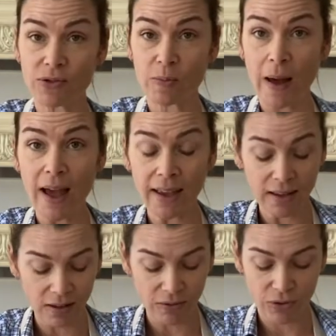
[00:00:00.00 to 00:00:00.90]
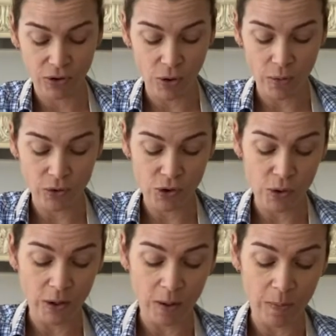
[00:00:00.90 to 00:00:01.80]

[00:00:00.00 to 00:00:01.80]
to buy it if you don't want to do it.